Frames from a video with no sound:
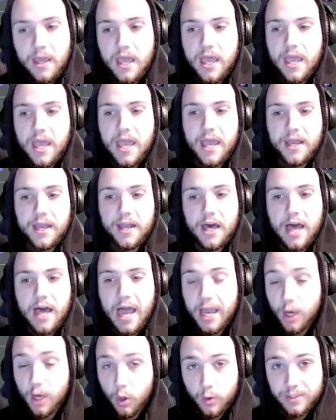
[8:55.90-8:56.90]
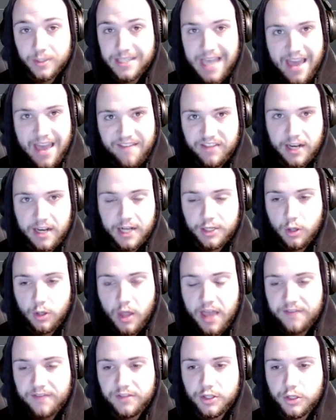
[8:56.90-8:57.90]
and I always have it. I don't
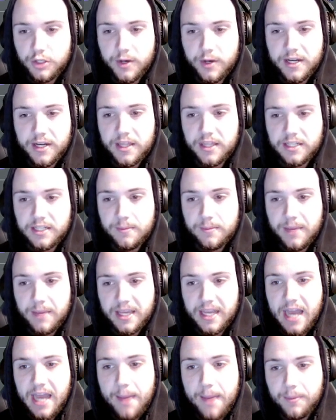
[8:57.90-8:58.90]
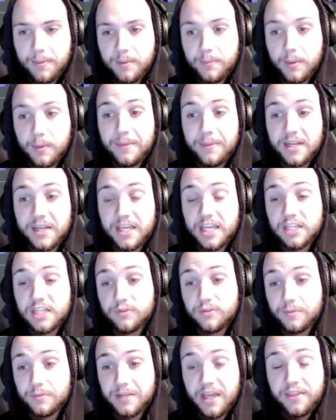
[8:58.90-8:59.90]
have to do anything to make it happen. But Mitigation
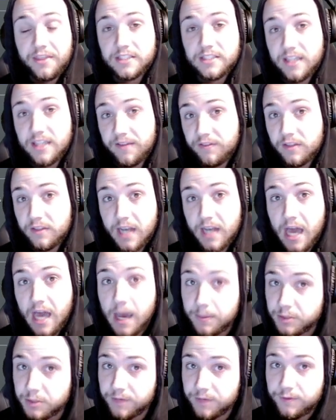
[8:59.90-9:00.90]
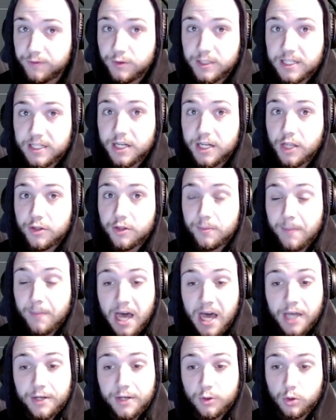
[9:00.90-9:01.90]
from Death is definitely an option if you need another
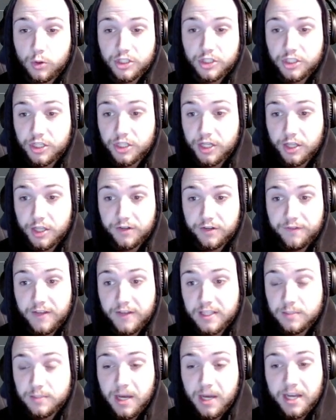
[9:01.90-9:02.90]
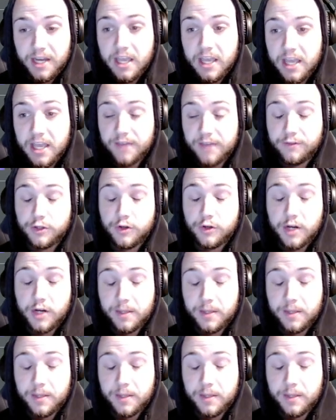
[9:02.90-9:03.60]
mod or just another defense mod. If you're running